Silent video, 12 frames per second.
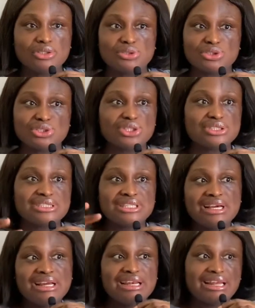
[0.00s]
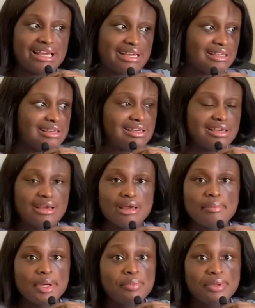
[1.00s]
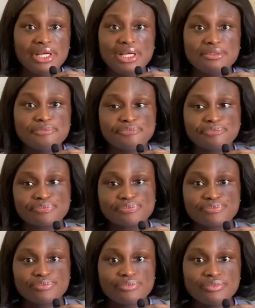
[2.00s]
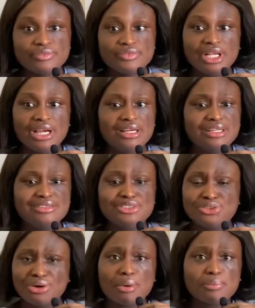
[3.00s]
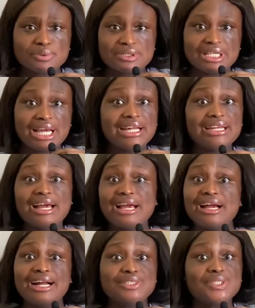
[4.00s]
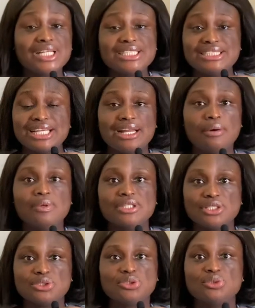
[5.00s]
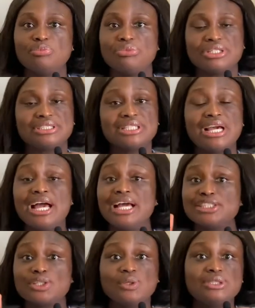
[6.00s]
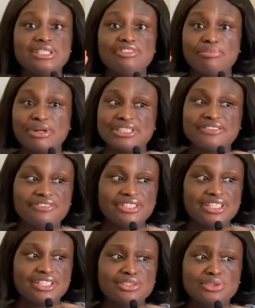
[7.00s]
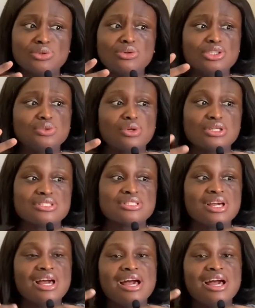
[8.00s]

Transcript: It was just like maybe drops. And I actually said I wanted to do exclusive breastfeeding, so it was